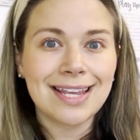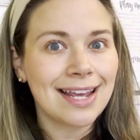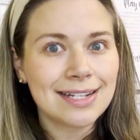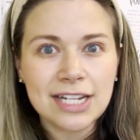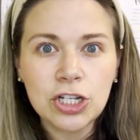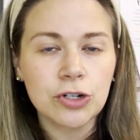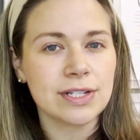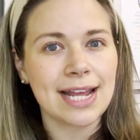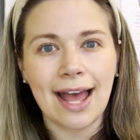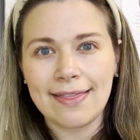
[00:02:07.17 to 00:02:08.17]
and teachers
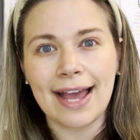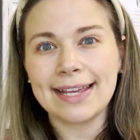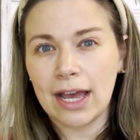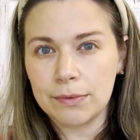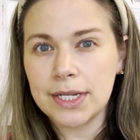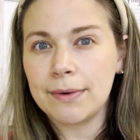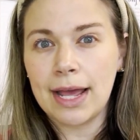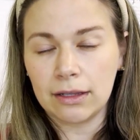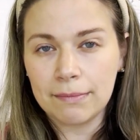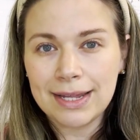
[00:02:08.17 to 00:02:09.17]
to add that countdown
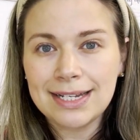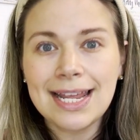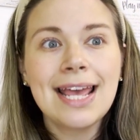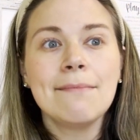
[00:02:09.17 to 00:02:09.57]
element.